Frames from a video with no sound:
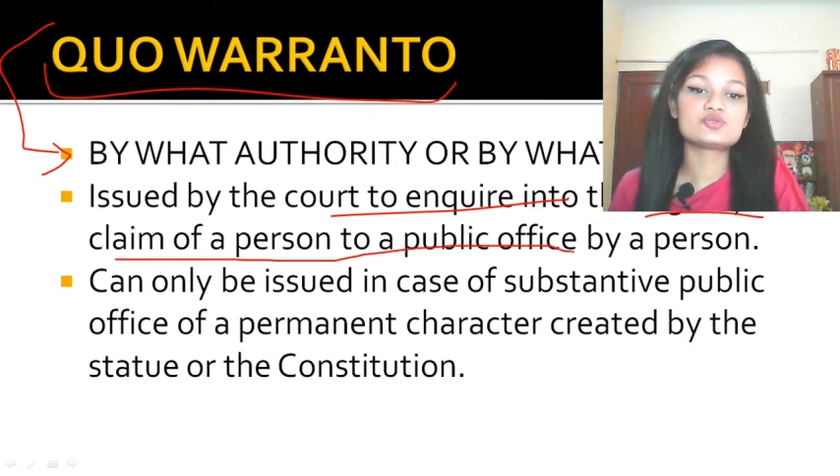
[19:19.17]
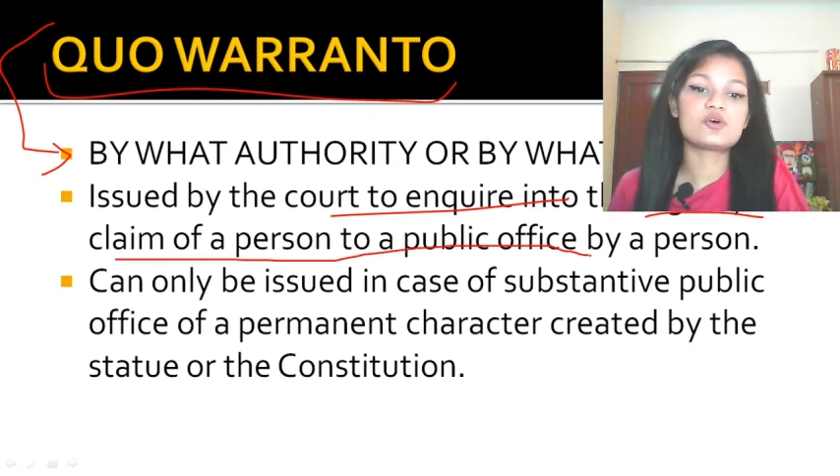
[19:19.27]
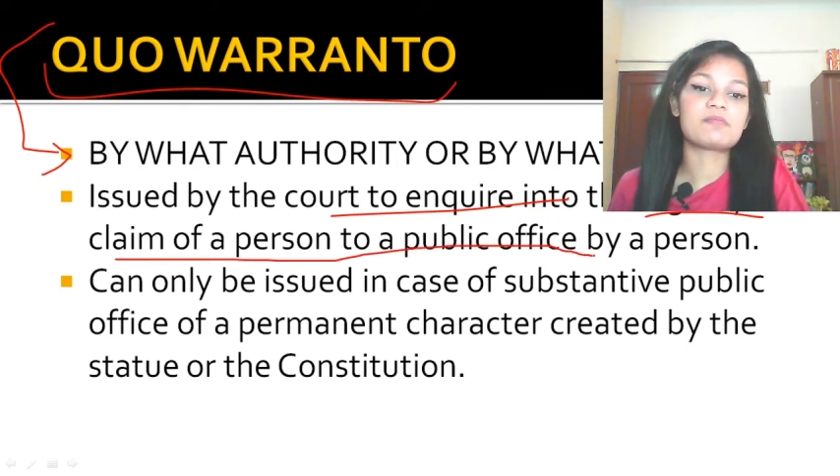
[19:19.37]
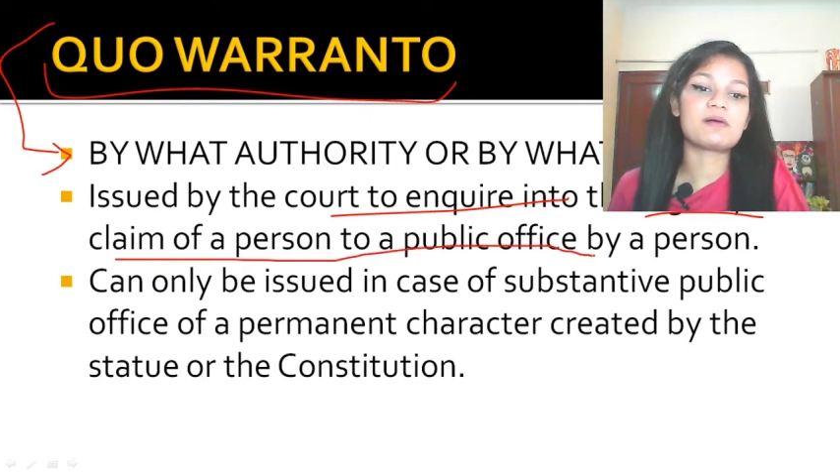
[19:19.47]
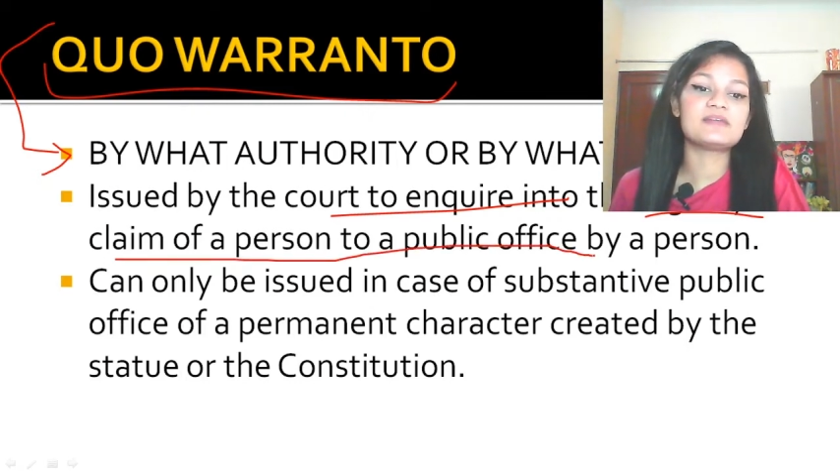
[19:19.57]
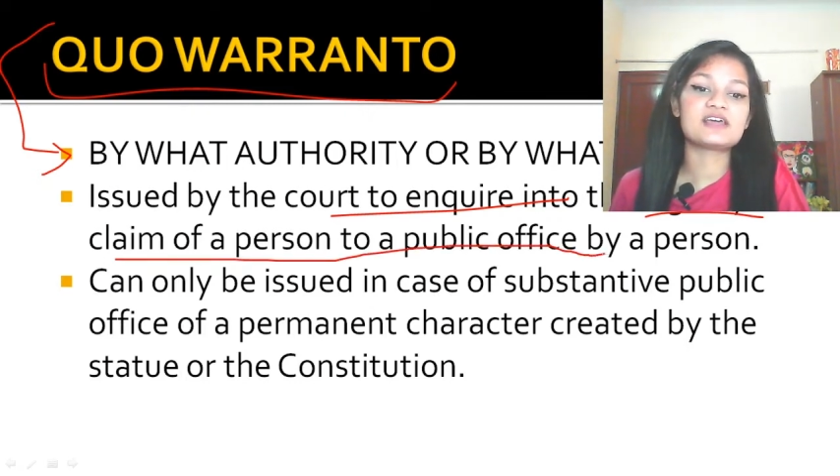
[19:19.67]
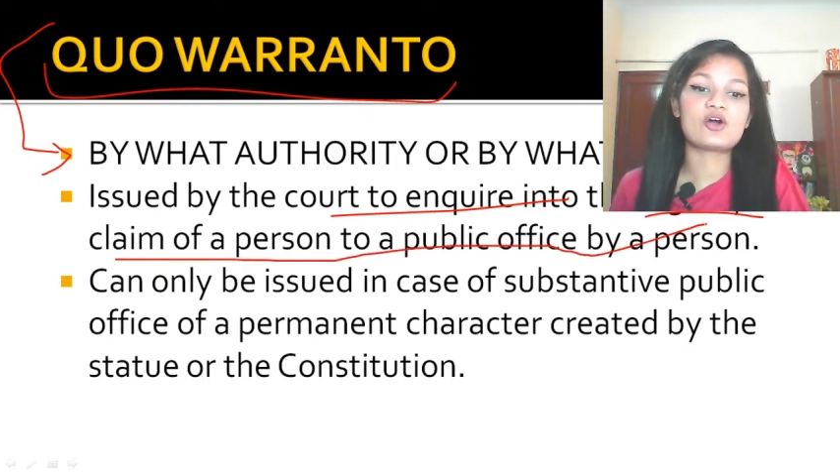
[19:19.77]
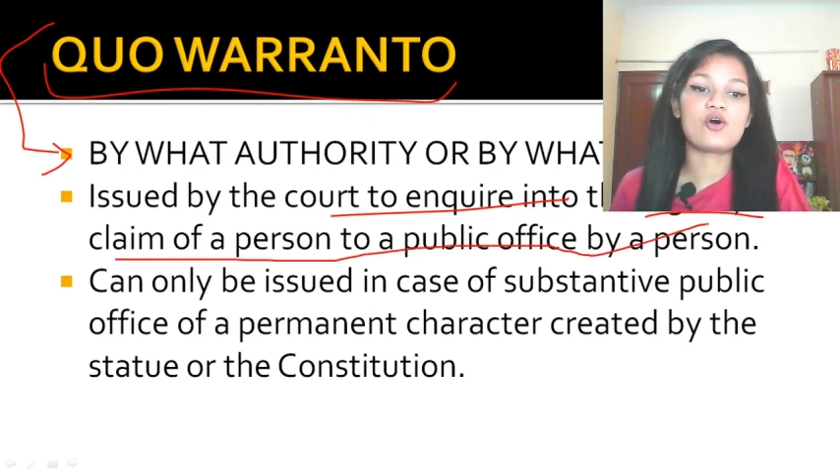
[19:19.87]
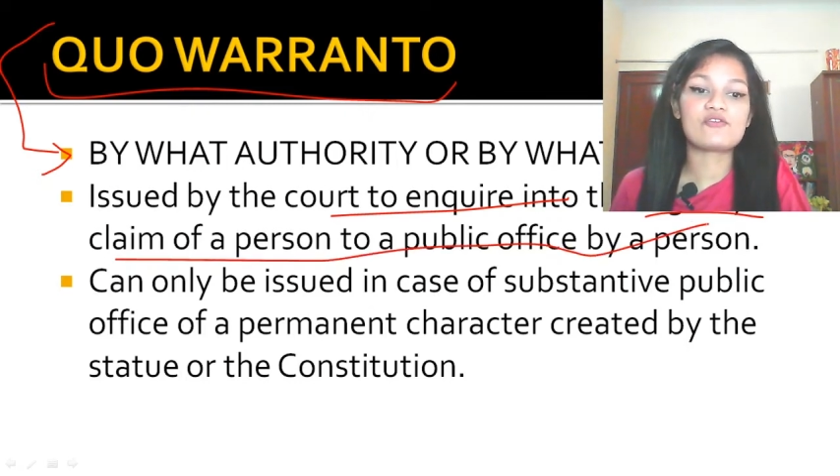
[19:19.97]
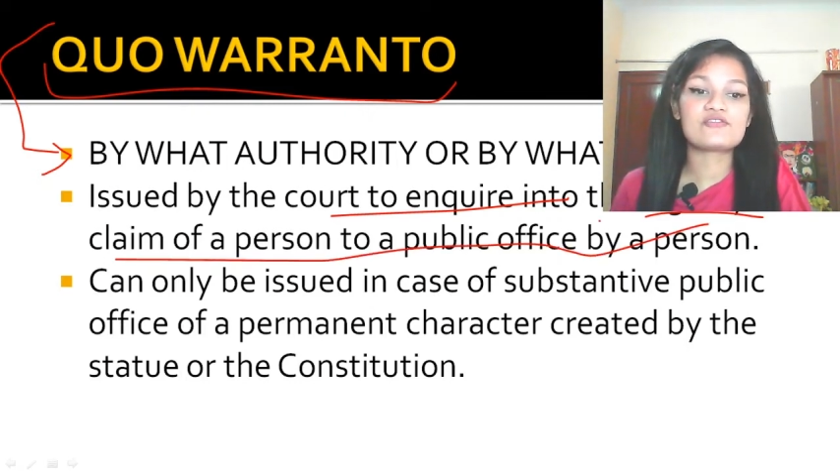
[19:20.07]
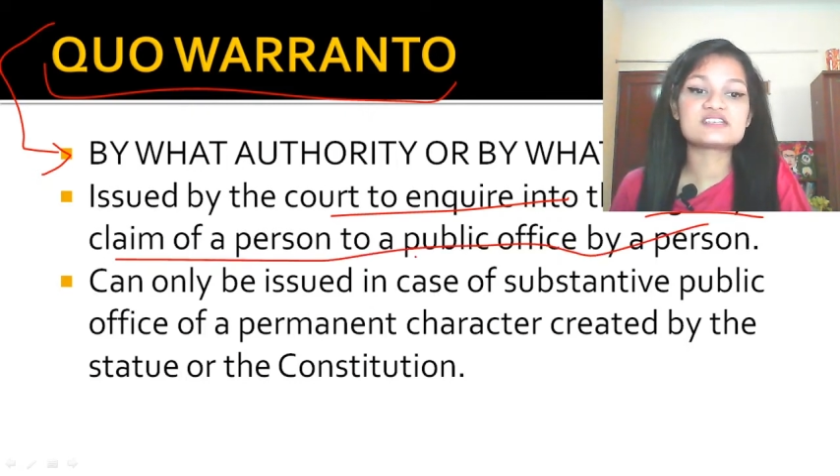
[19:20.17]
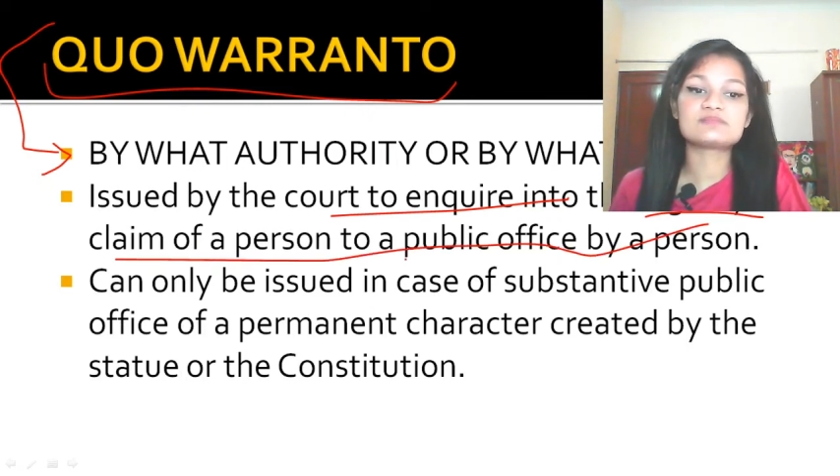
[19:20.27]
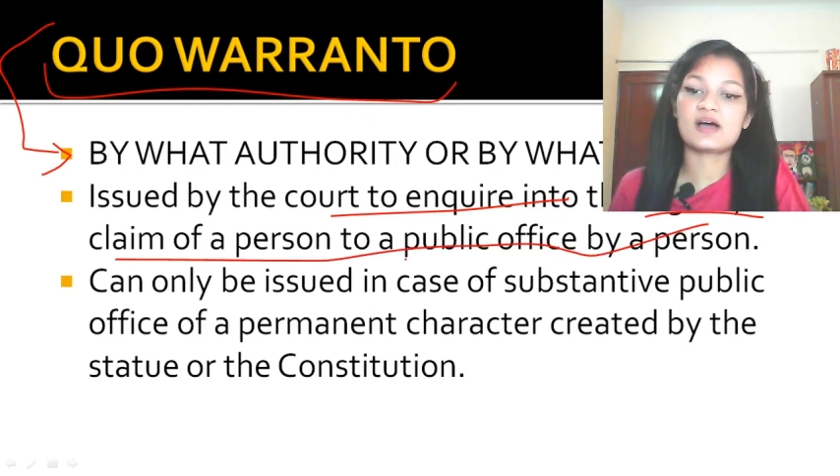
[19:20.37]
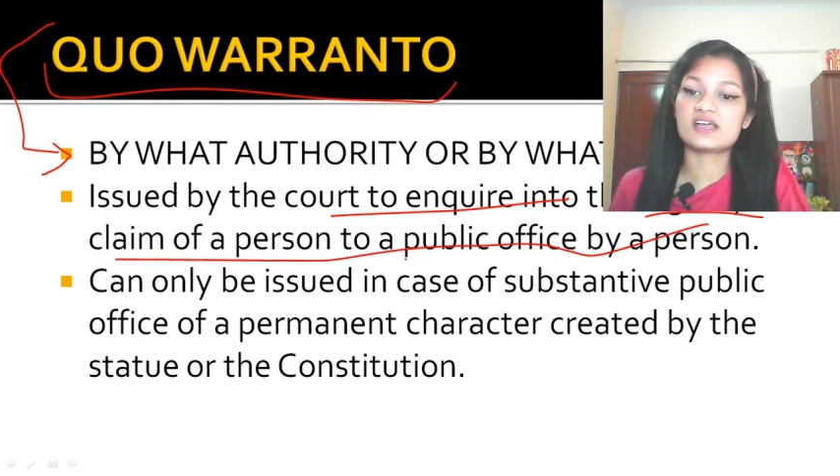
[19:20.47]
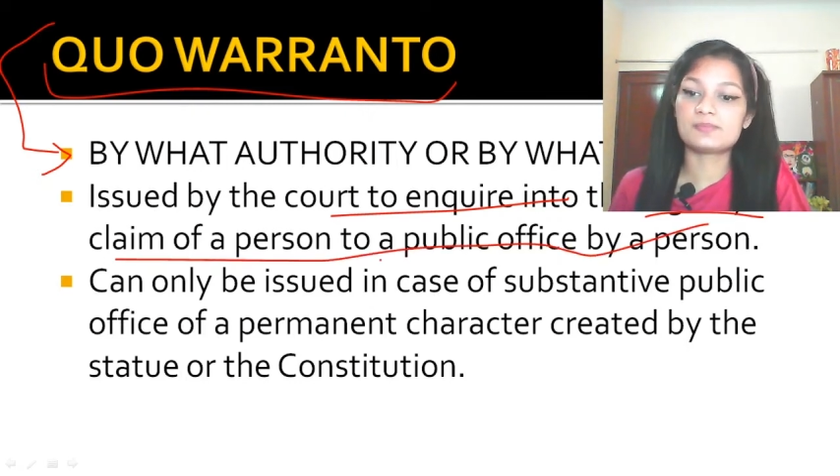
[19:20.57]
to a public office
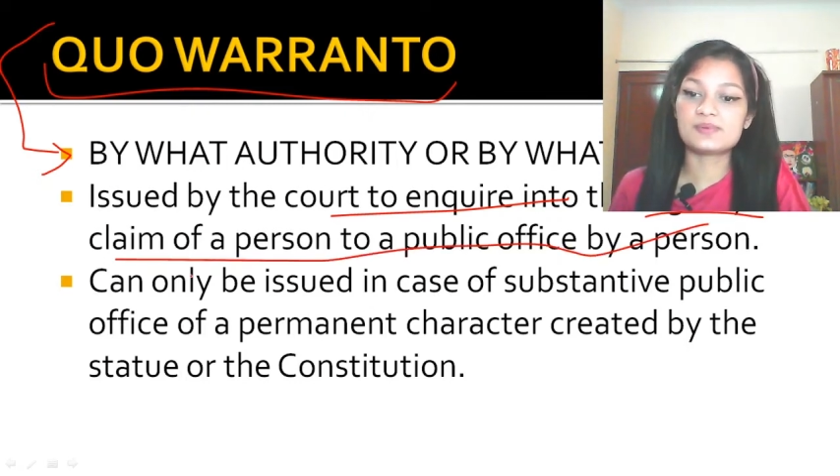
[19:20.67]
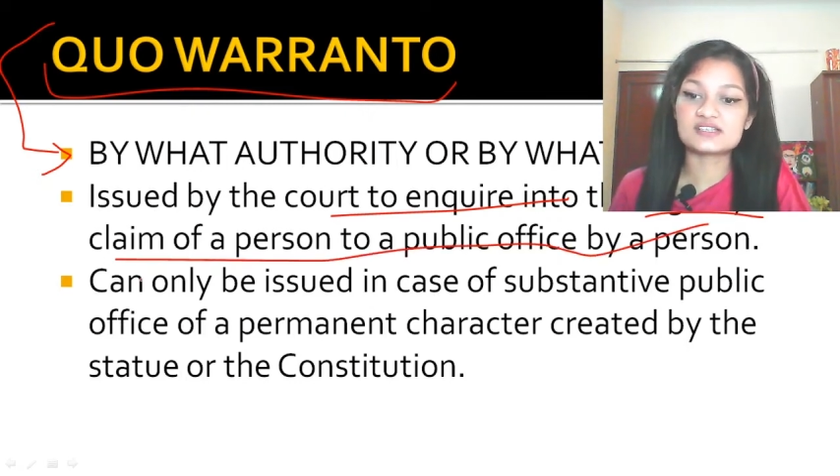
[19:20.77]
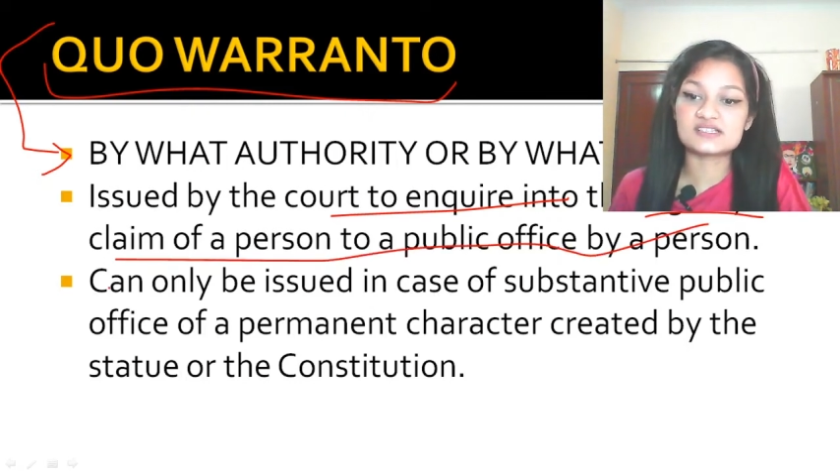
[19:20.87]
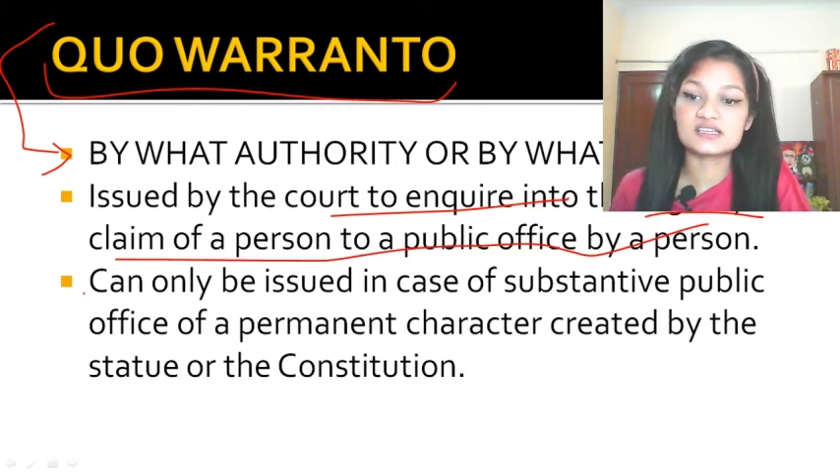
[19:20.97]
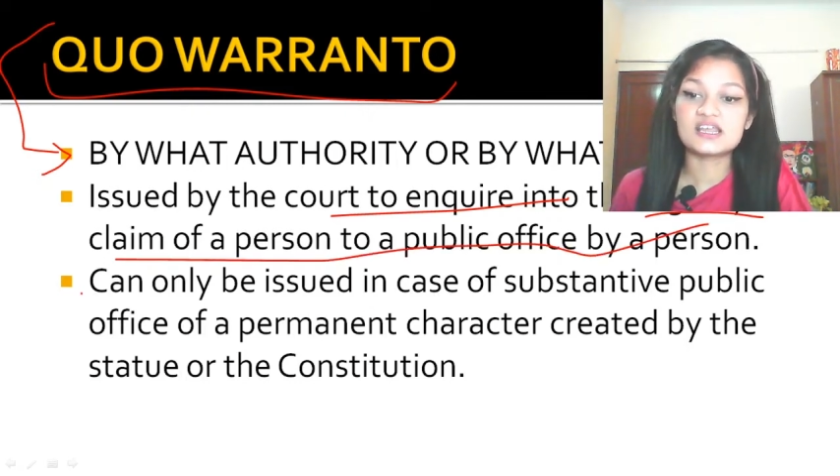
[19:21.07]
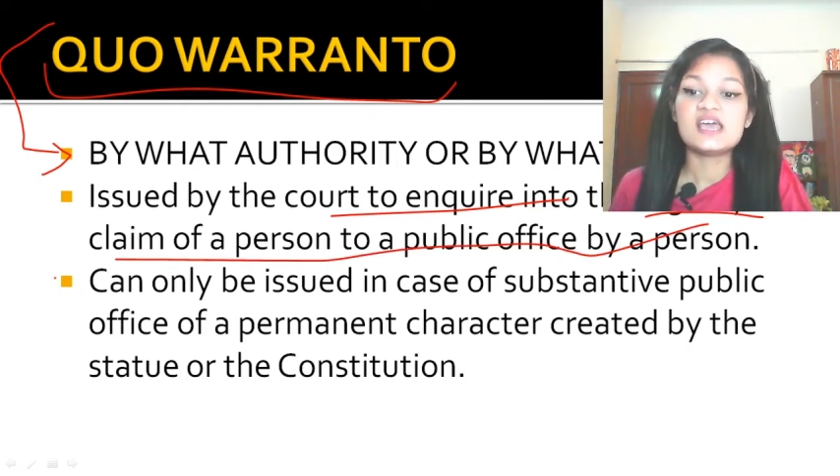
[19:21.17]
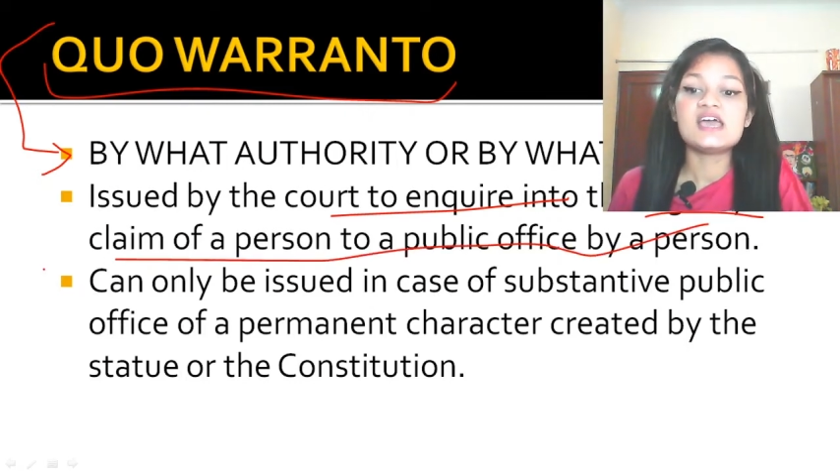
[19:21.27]
by a person.